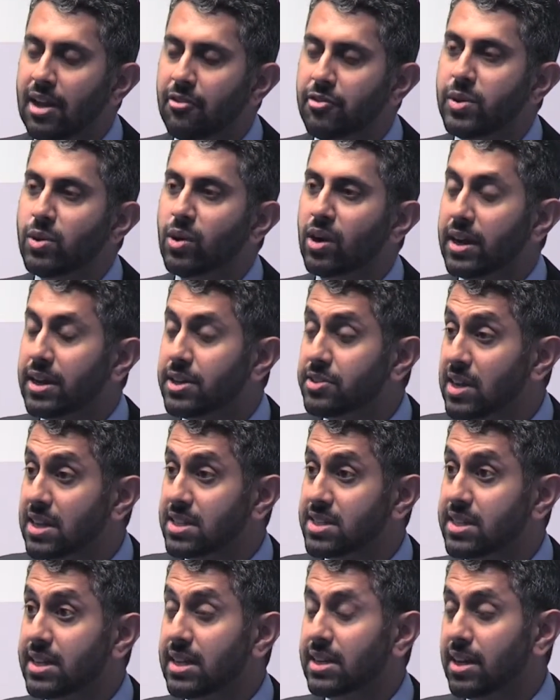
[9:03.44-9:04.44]
if you are
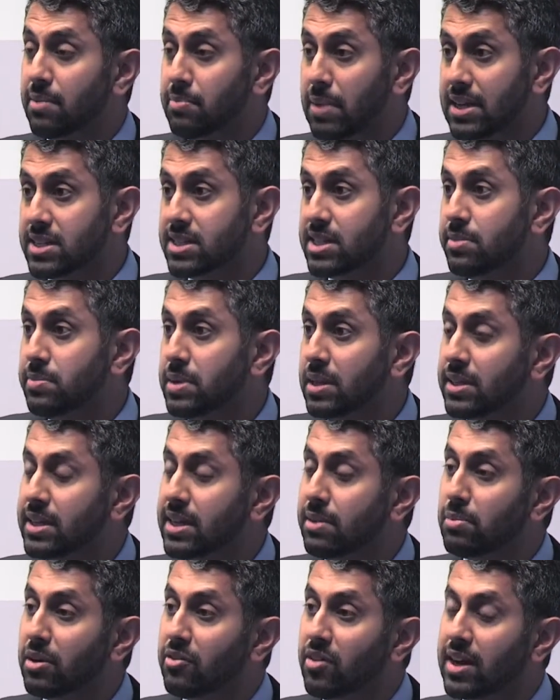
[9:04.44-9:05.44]
interested in capacity
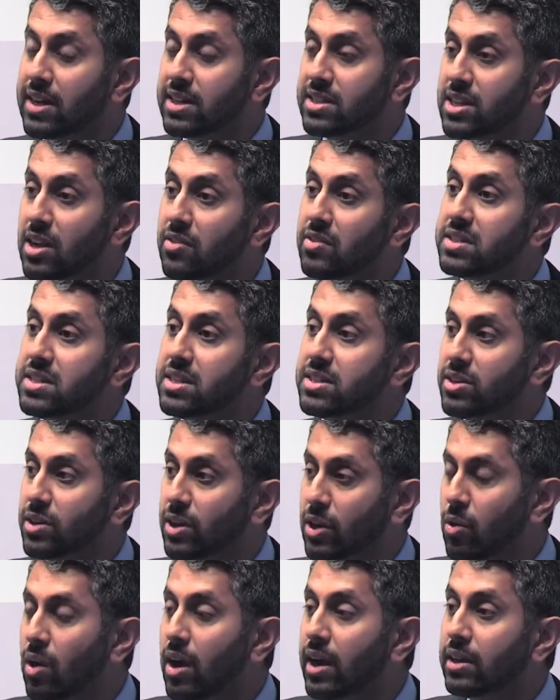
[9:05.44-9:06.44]
building, providing services,
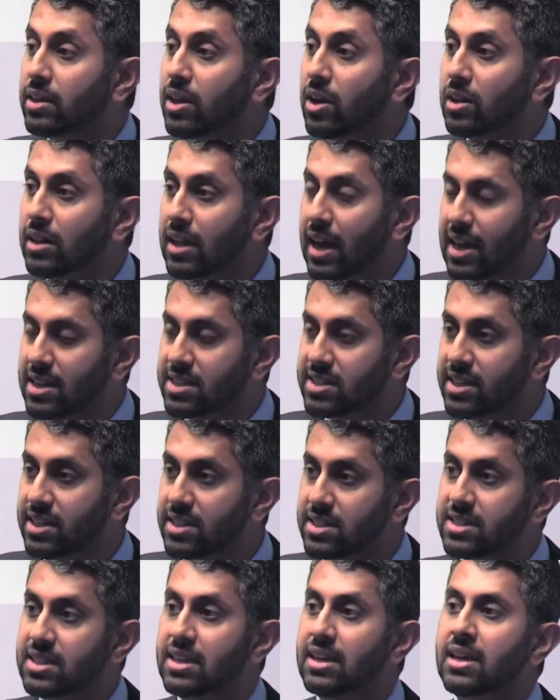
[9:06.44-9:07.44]
or acquiring local
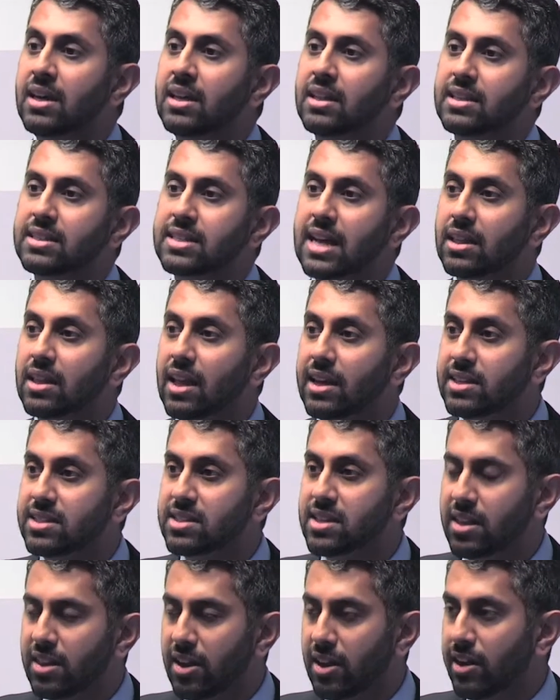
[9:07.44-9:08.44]
assets. The deadline
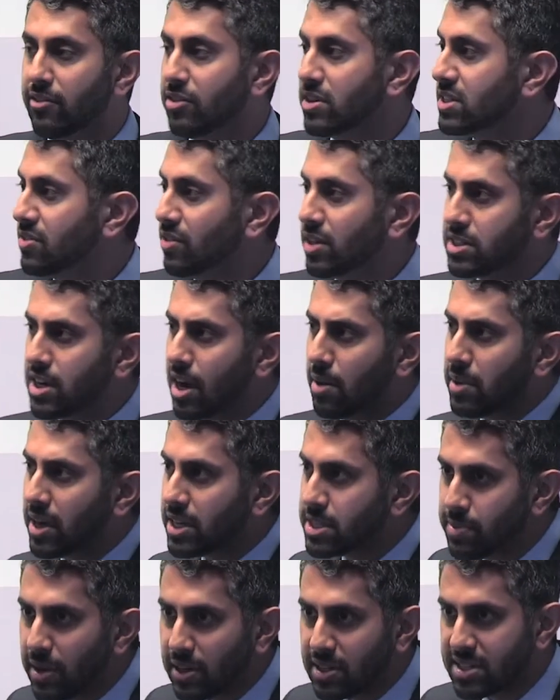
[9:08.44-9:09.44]
is the 31st of October.
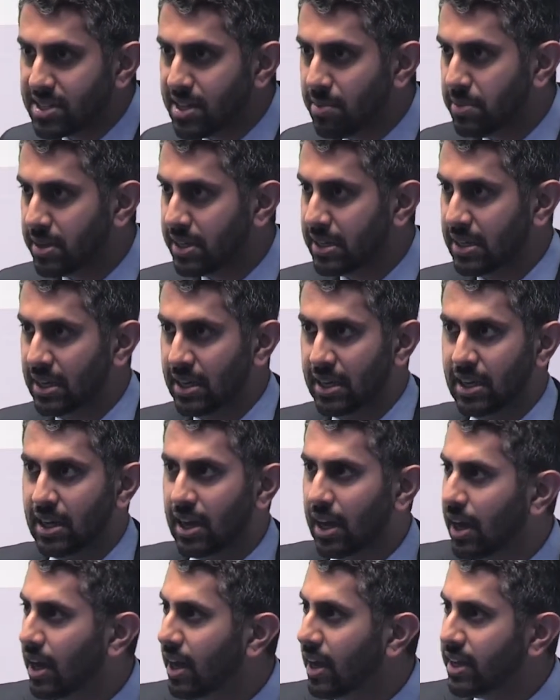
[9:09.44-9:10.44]
I spoke to somebody
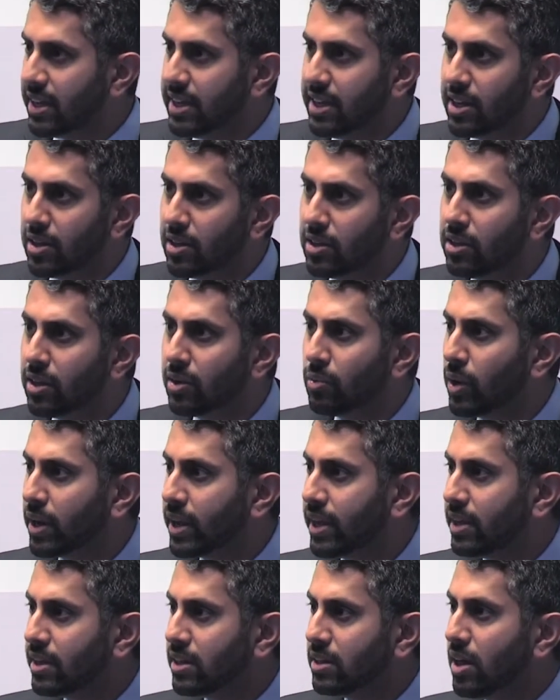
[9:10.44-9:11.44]
here
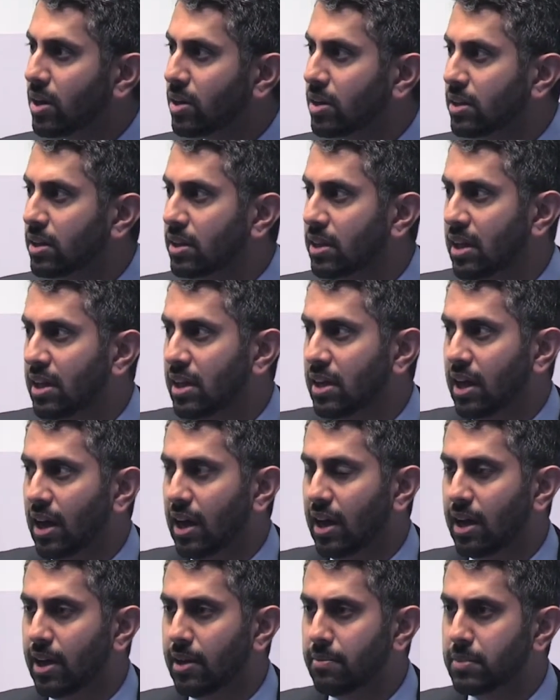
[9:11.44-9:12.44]
working in a local
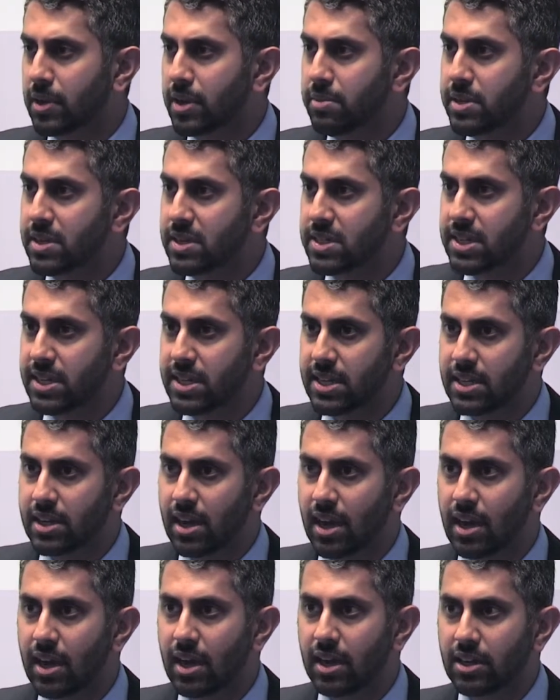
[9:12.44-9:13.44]
community
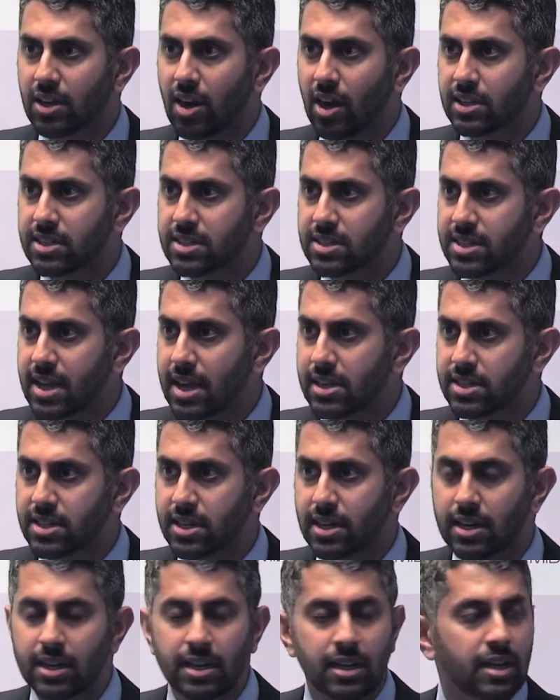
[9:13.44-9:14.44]
garden
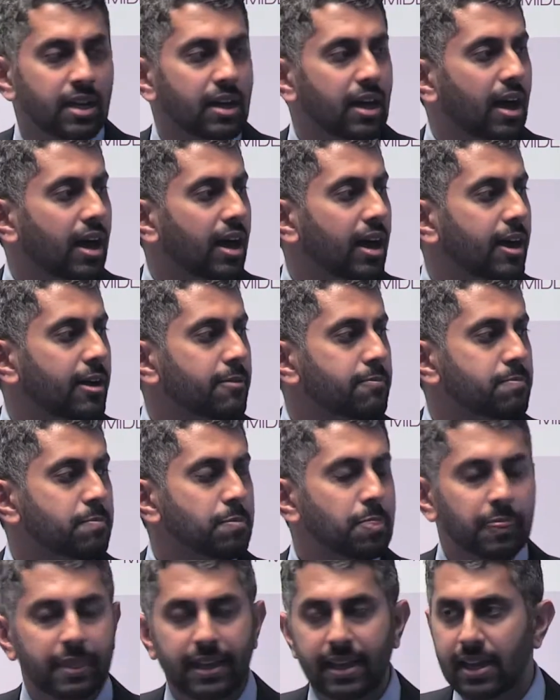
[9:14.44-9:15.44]
centre
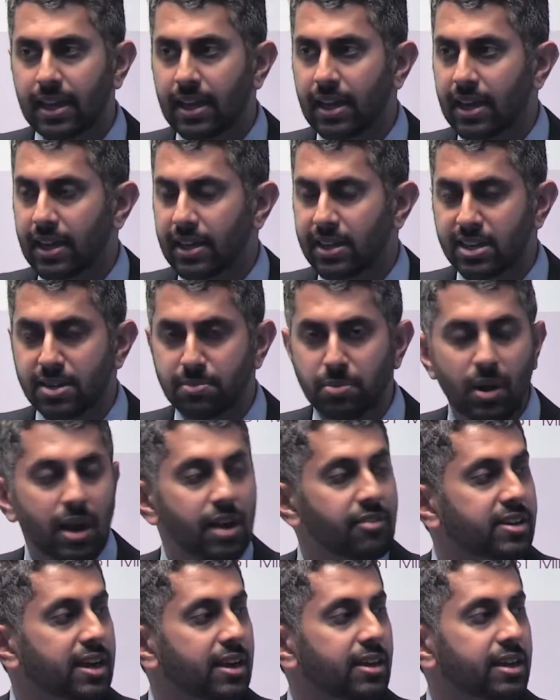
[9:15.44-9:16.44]
in a
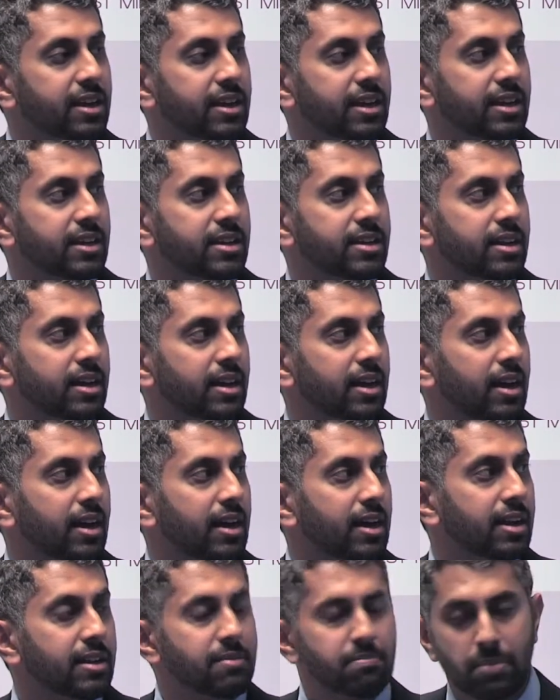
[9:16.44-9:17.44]
deprived area
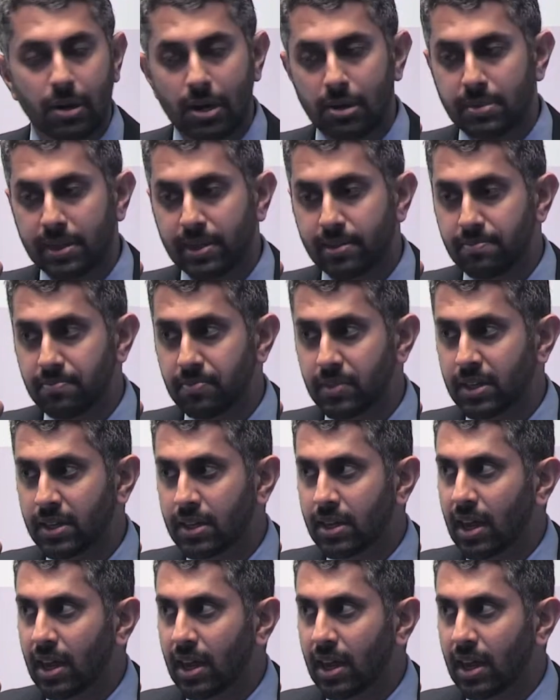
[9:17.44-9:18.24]
in Birmingham.